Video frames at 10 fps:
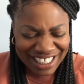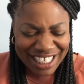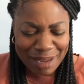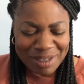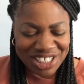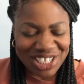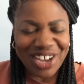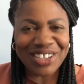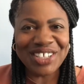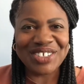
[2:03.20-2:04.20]
Let me
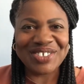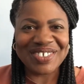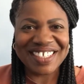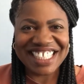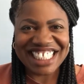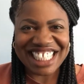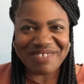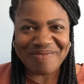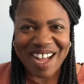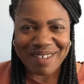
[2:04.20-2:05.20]
show you,"
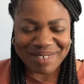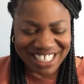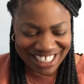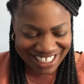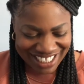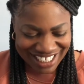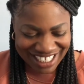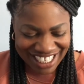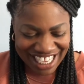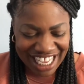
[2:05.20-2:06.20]
said Mommy.
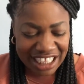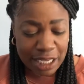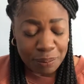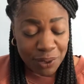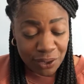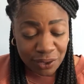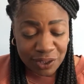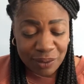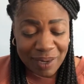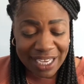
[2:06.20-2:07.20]
They put on
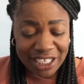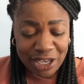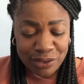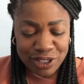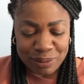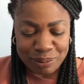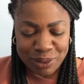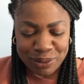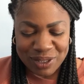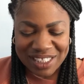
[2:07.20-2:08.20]
their raincoats and
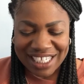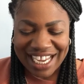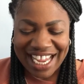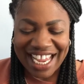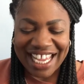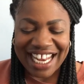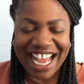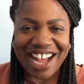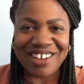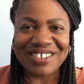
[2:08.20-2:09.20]
boots to head
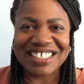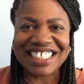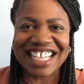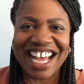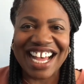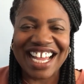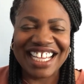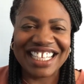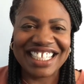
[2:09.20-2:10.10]
outside.